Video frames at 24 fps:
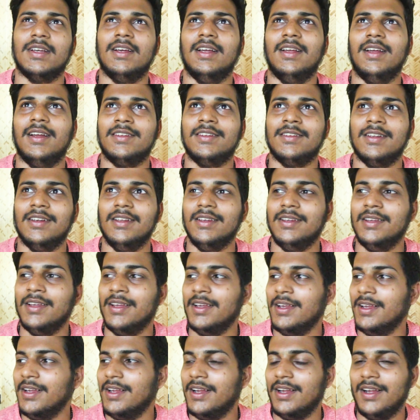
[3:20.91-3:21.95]
I actually
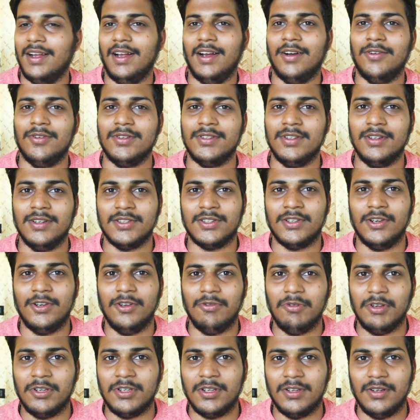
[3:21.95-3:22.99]
I was in a
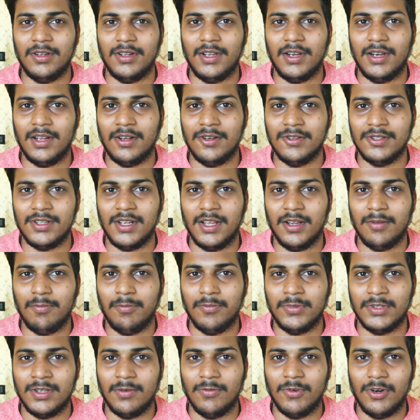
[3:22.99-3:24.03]
situation that I was
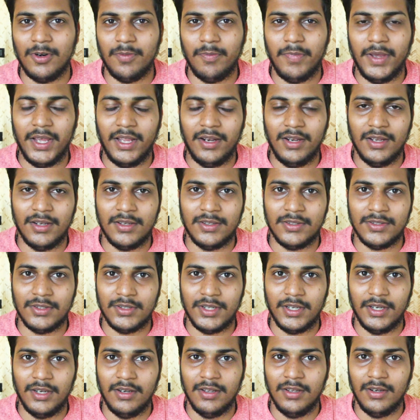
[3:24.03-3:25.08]
like somewhat panicked,
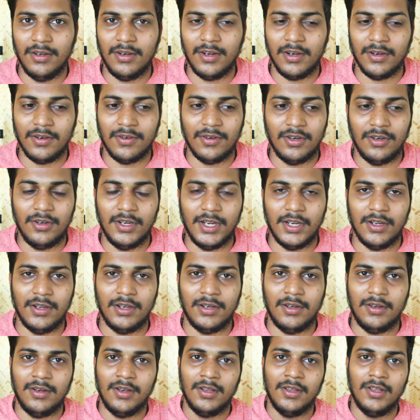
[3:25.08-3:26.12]
so I didn't record
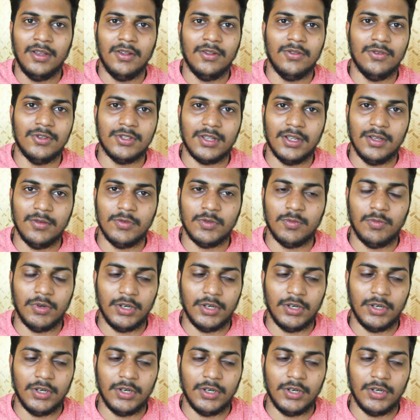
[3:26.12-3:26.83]
that, those clips.